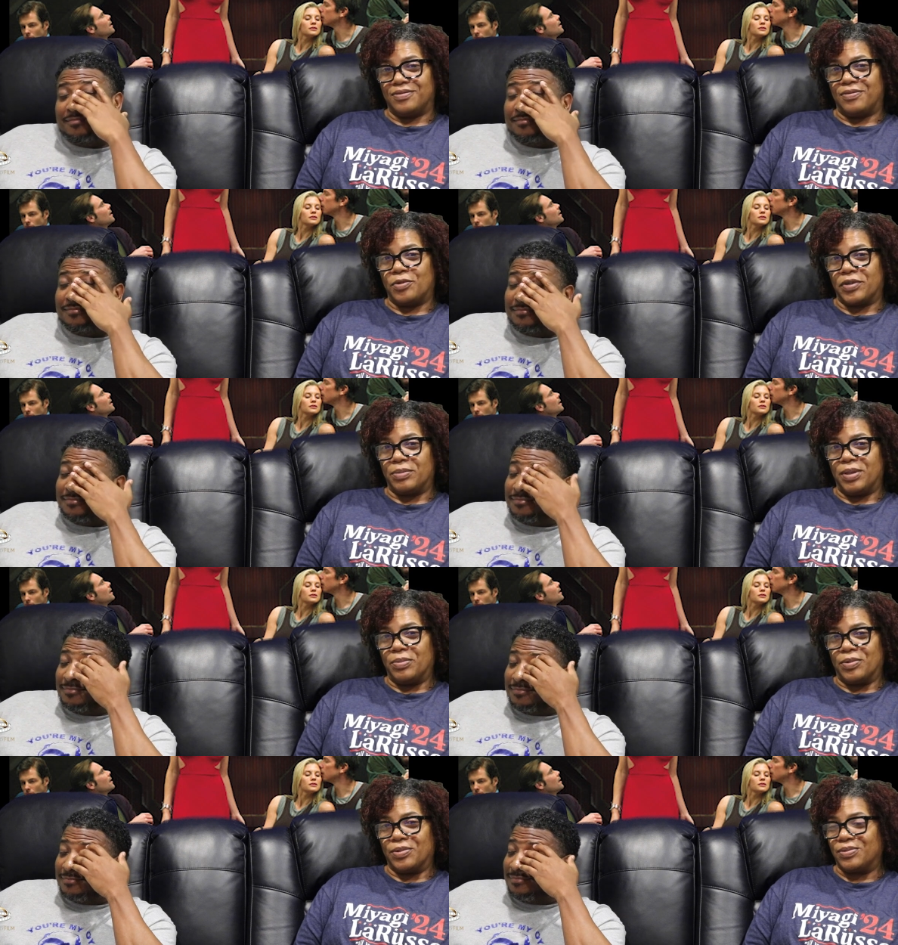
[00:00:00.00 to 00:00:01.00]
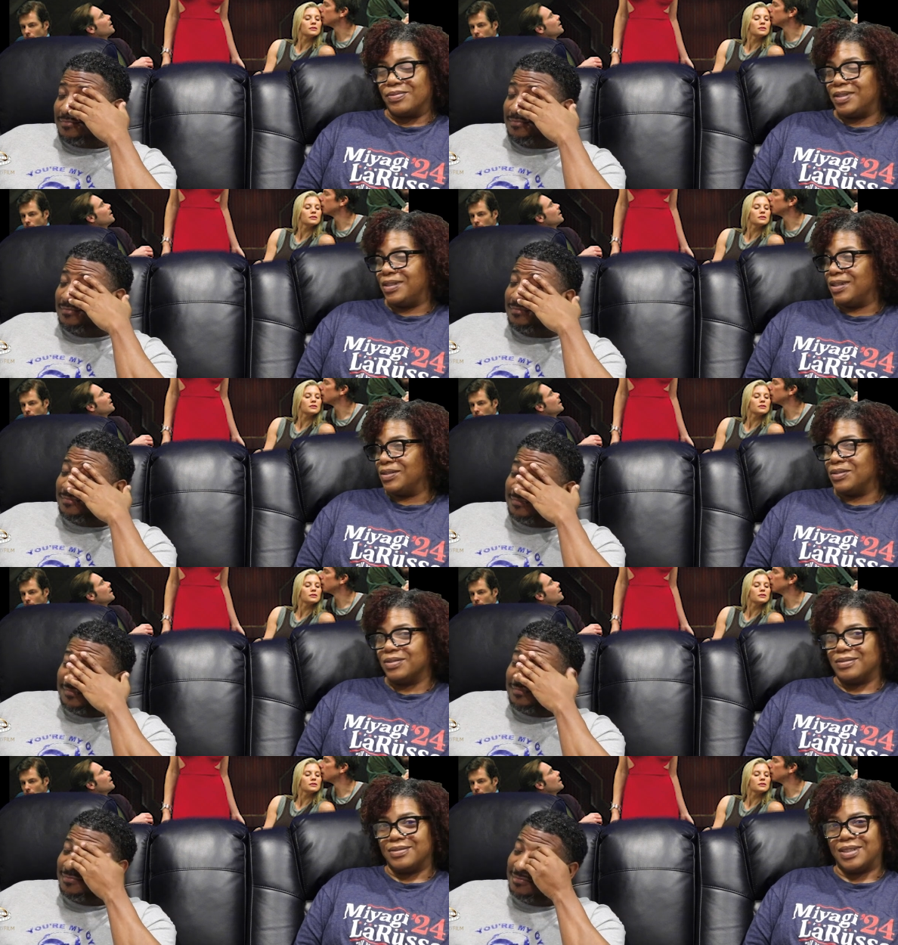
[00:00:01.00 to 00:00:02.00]
Speaker 1: 40 people in that
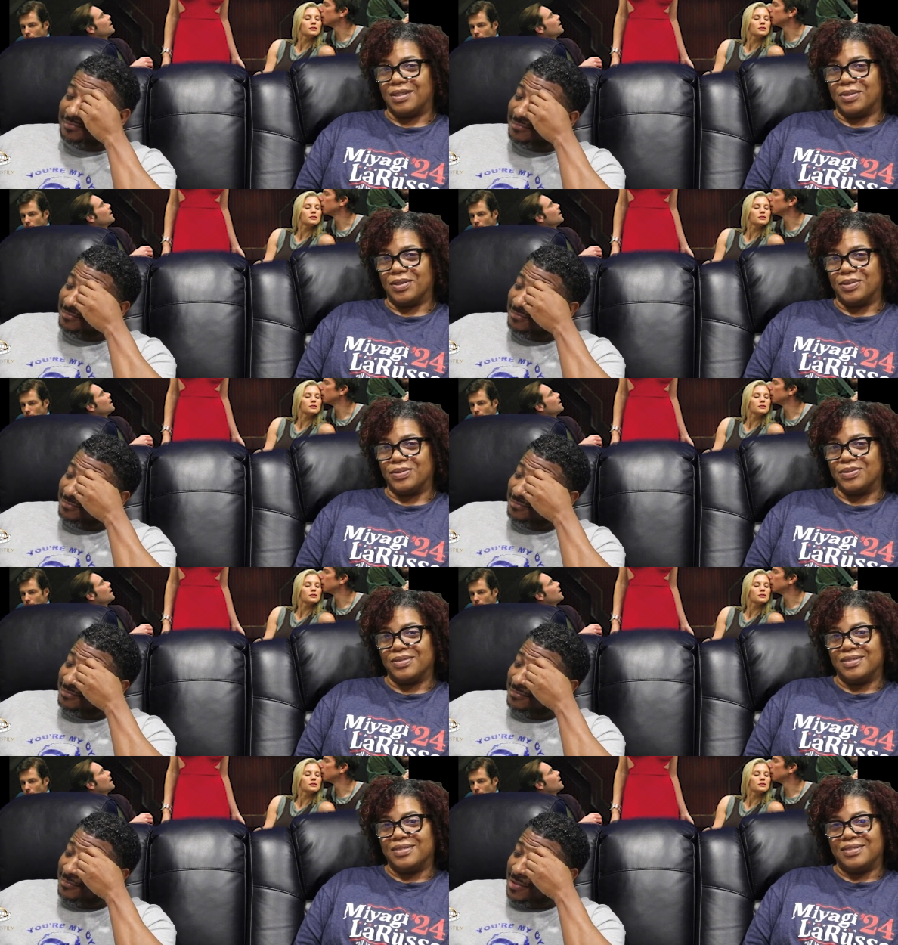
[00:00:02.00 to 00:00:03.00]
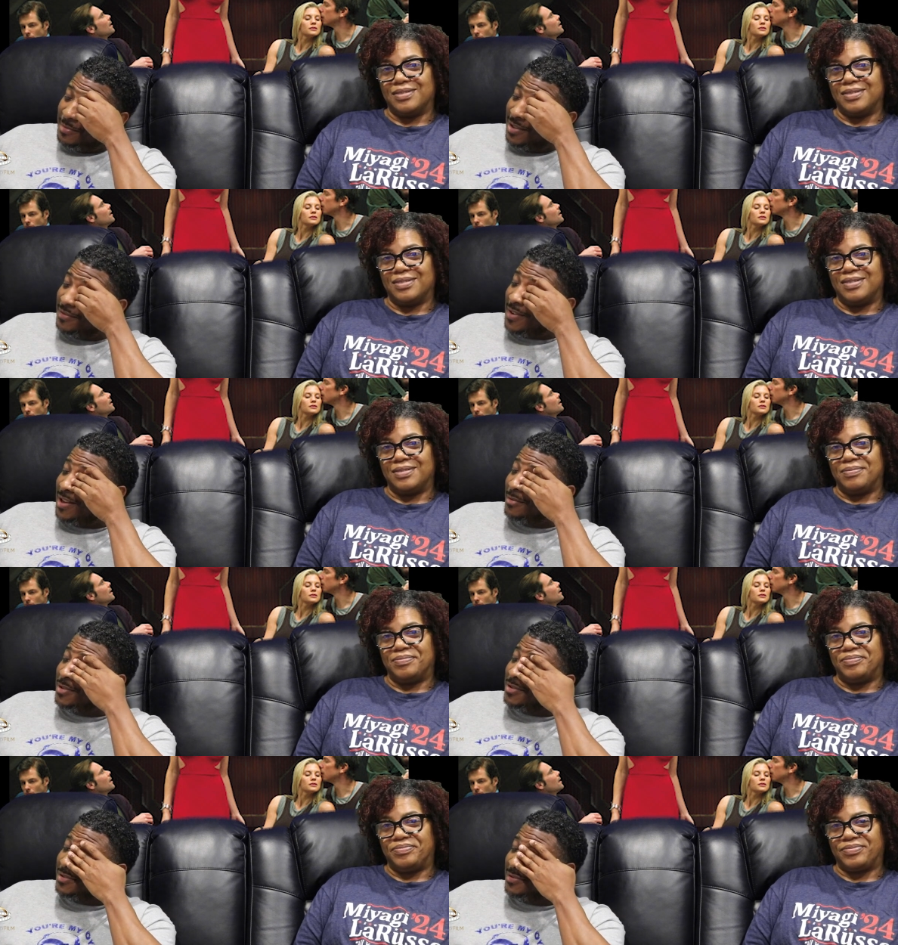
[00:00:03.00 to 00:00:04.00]
little cubbyhole.
Speaker 2: Him and his
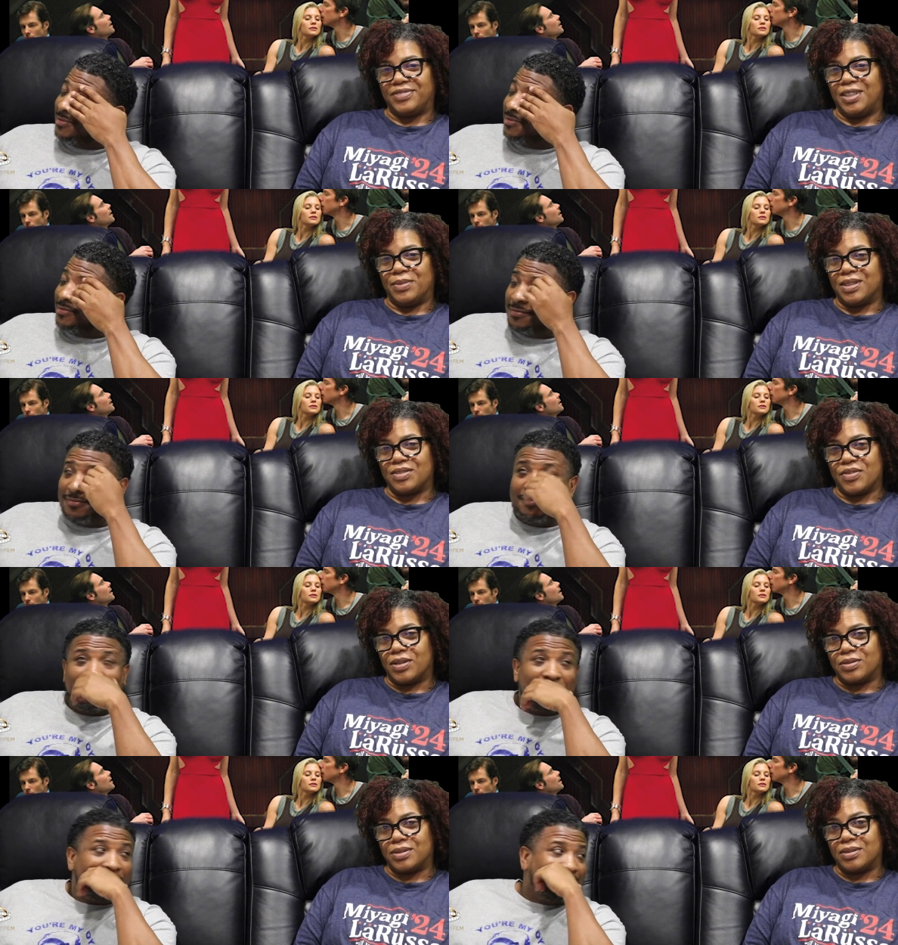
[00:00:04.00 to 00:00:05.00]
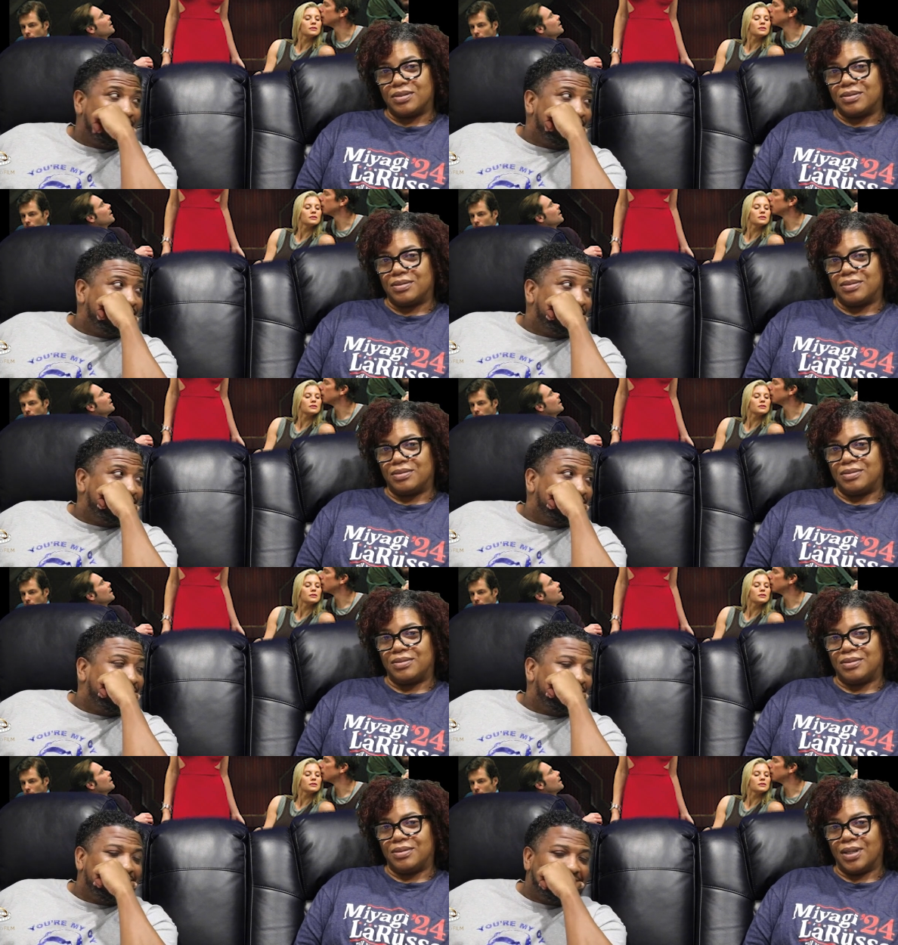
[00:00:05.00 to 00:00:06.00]
followers.
Speaker 1: Him and his followers.
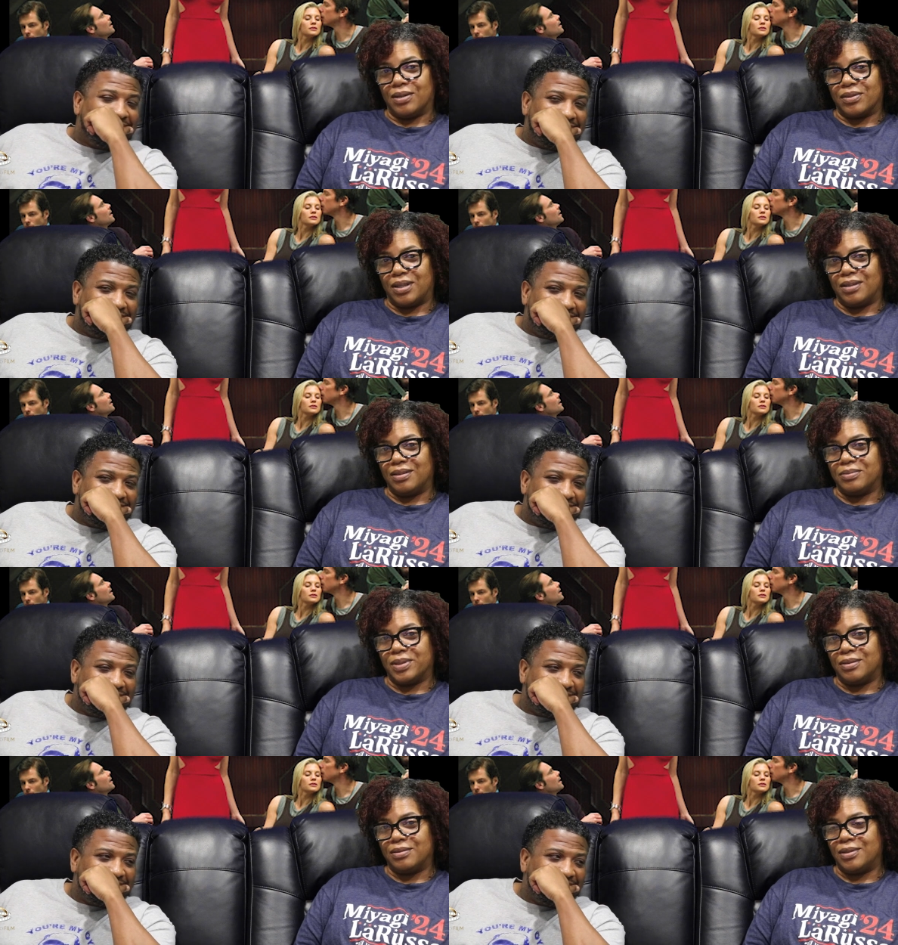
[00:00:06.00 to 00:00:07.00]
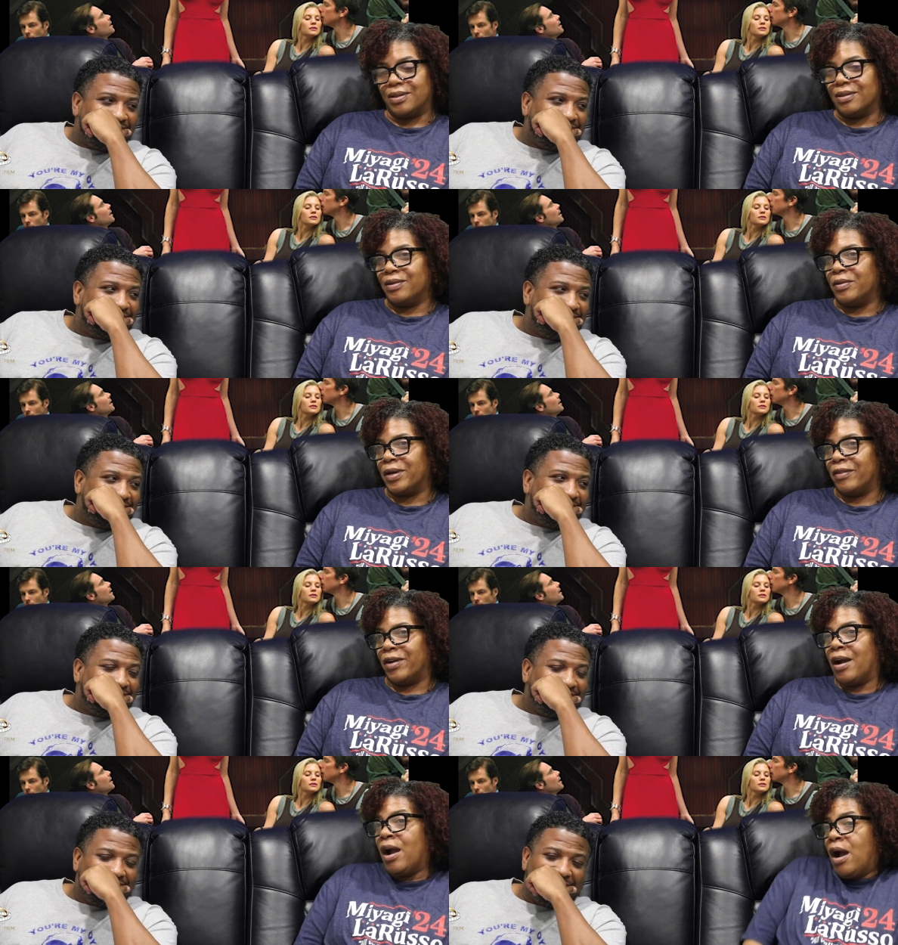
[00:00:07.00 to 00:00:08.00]
I don't get it,
Speaker 2: but
Speaker 1: whatever.
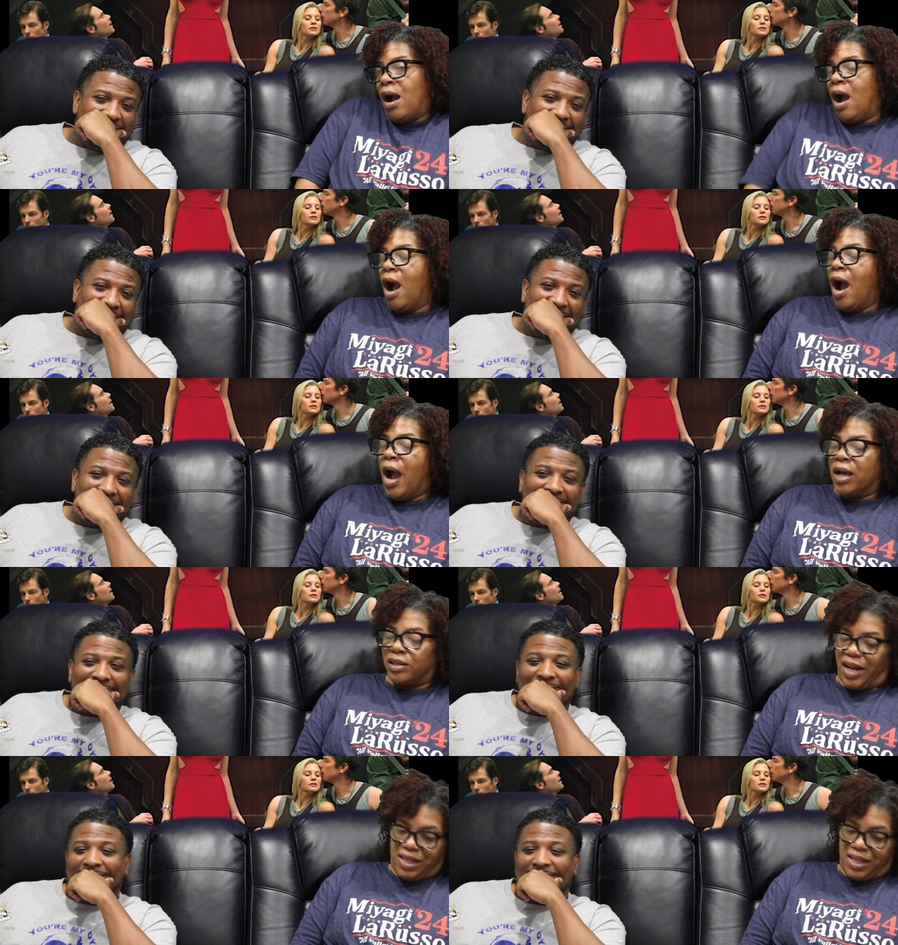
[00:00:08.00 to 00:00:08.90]
Speaker 2: Yeah.
Speaker 1: So